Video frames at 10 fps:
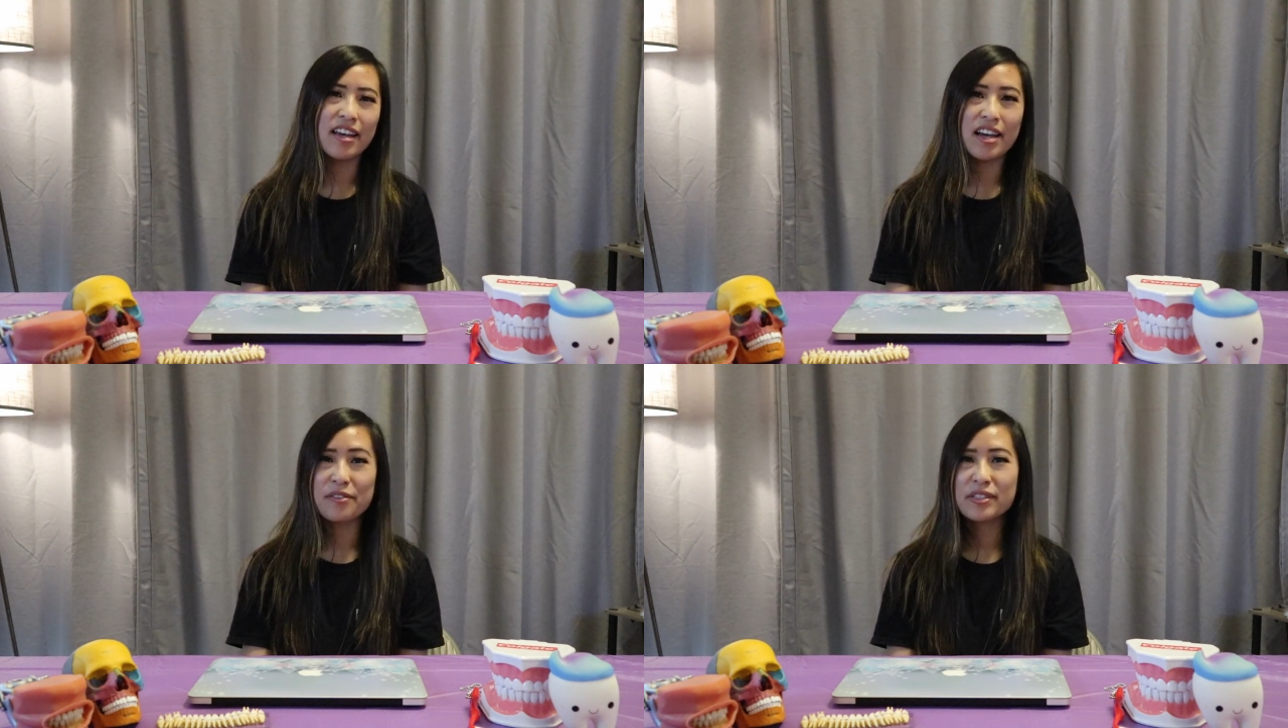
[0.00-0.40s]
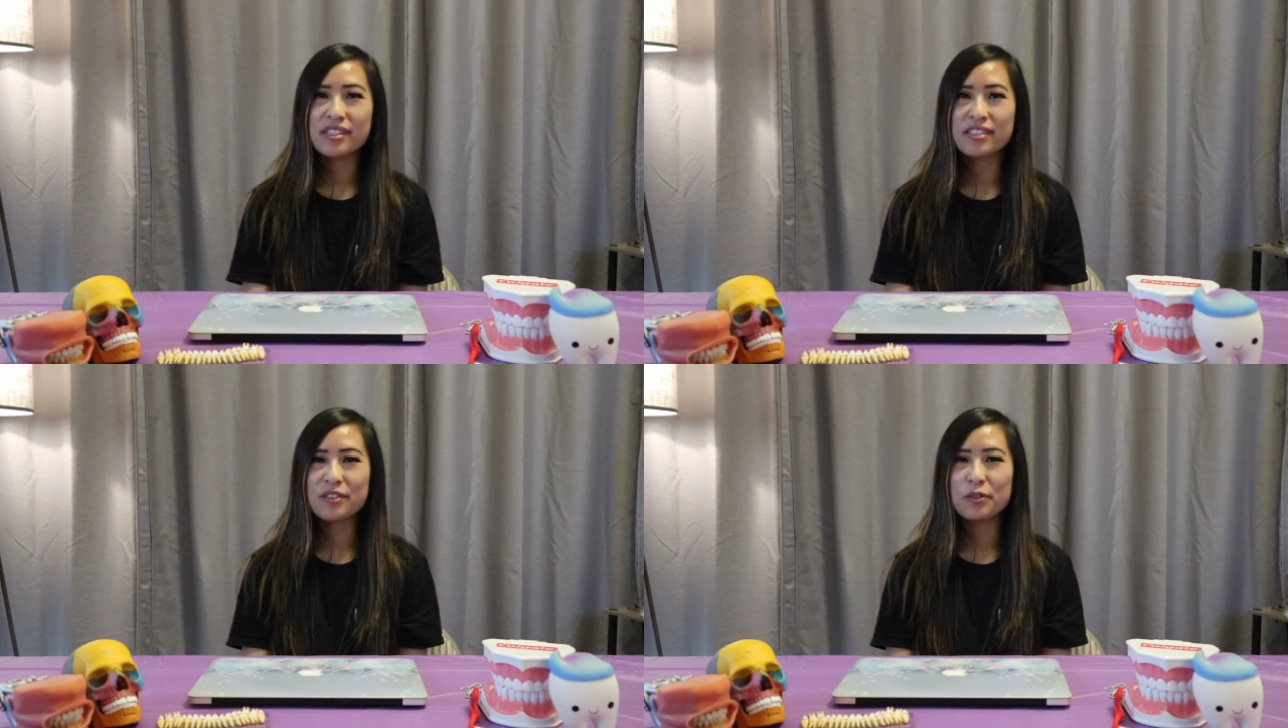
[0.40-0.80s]
every
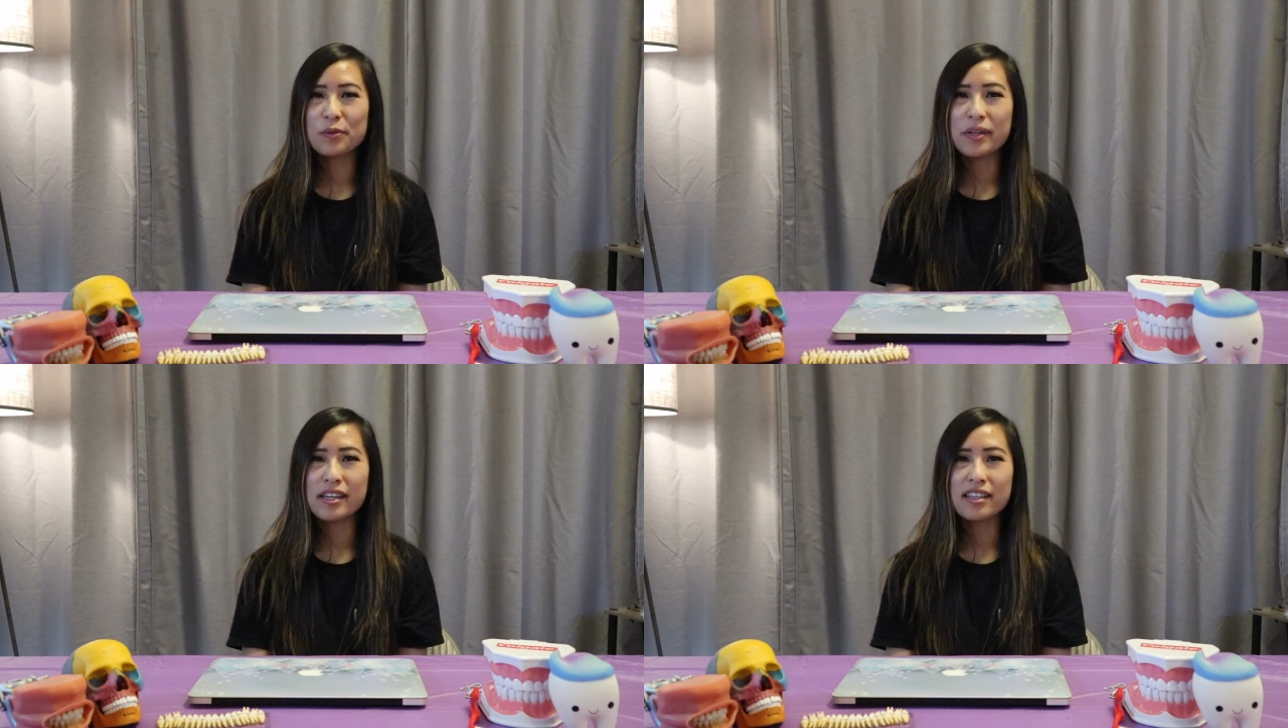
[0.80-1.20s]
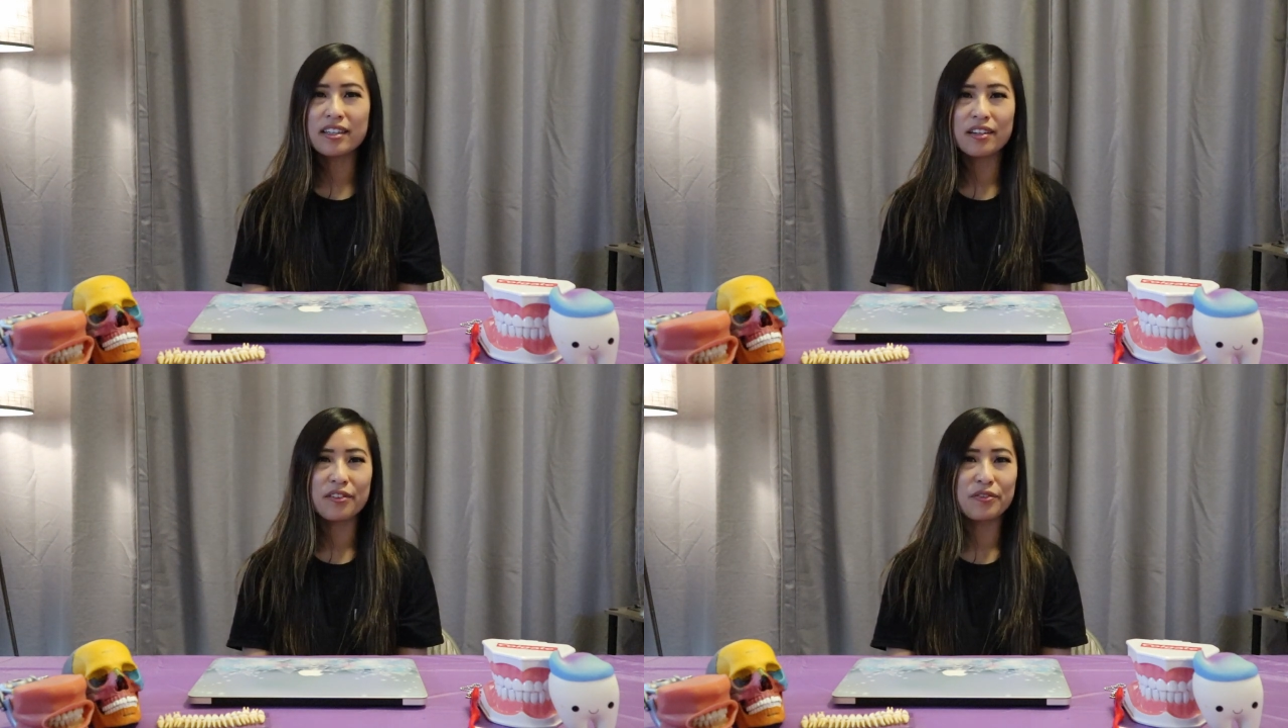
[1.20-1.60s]
single week
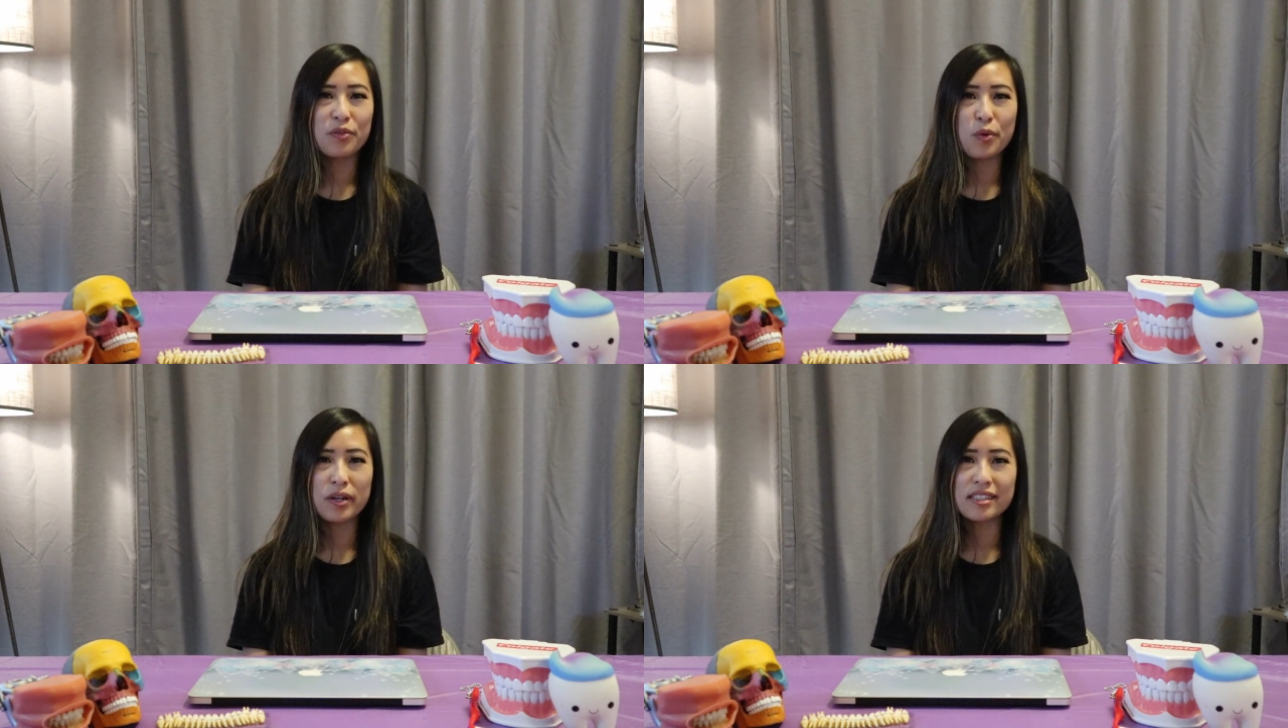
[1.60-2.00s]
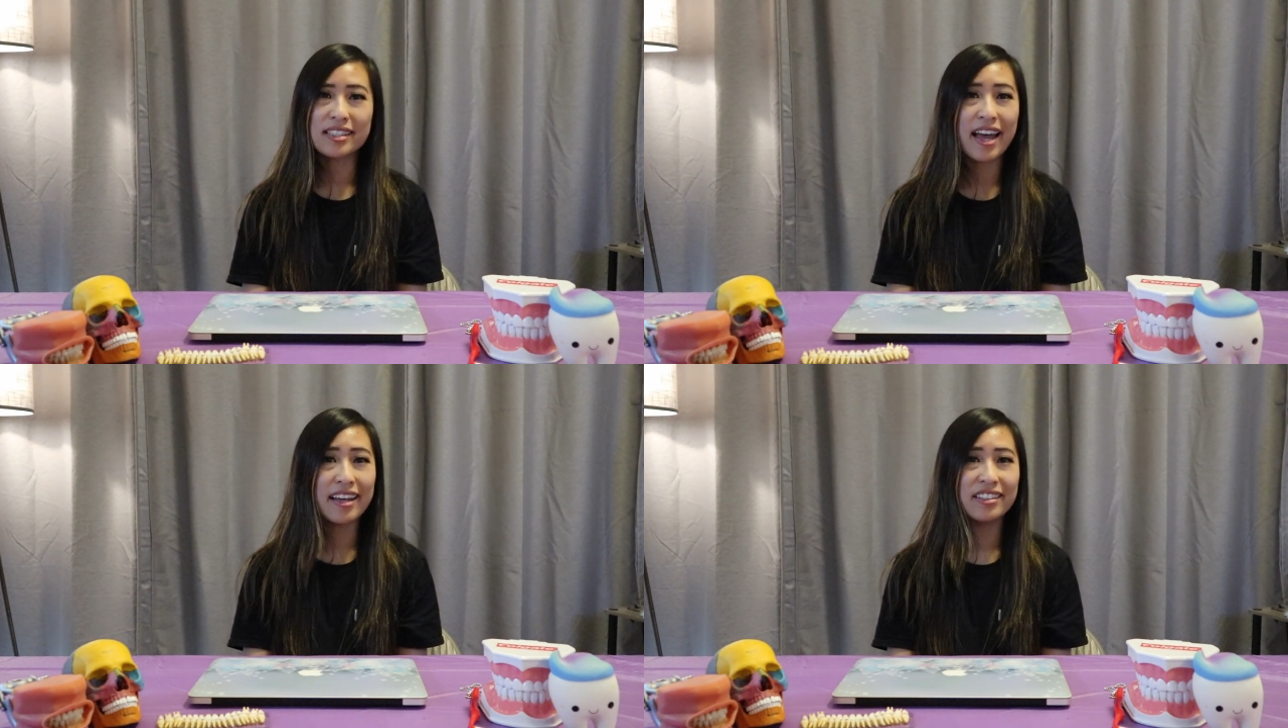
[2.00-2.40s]
for
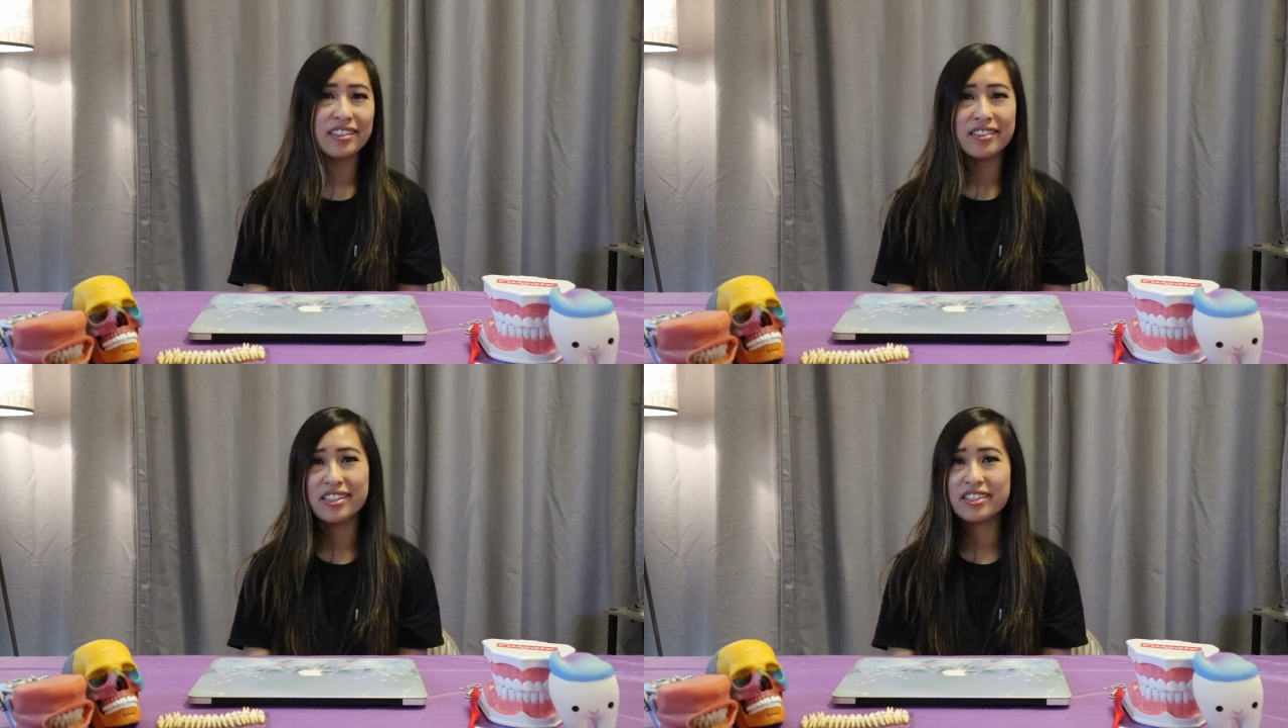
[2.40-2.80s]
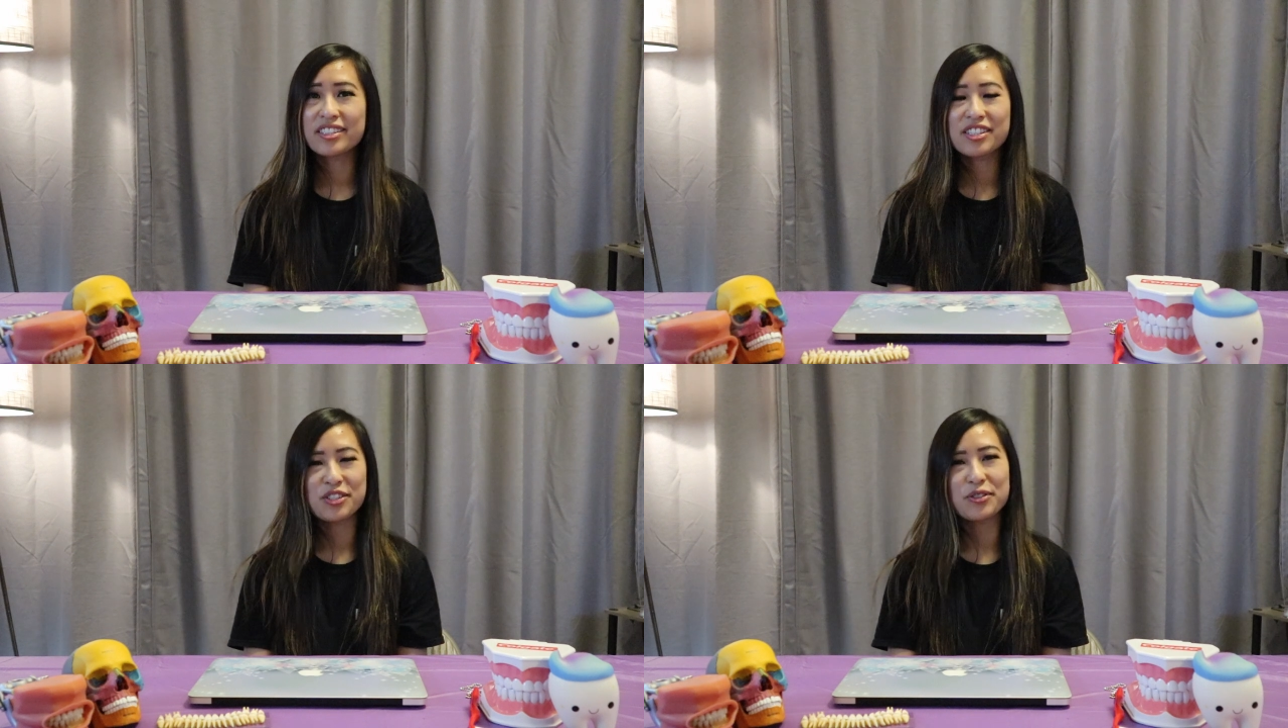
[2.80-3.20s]
10
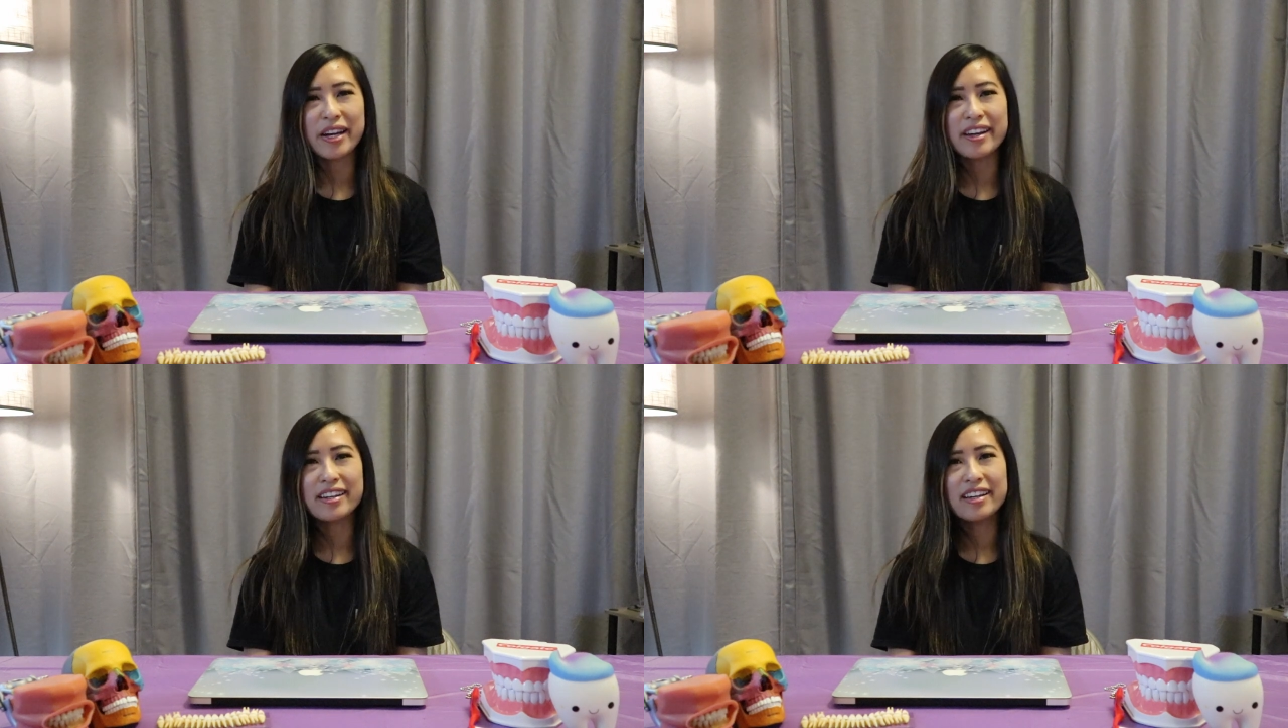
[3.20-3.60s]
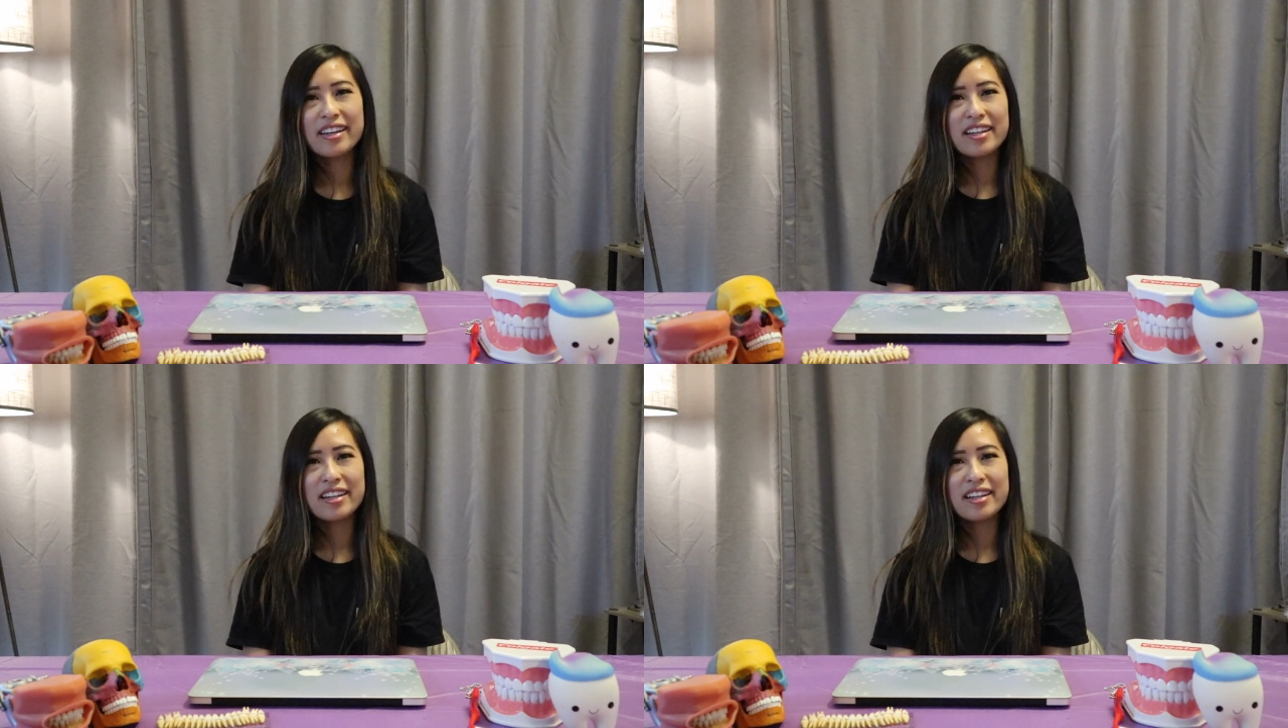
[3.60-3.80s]
years straight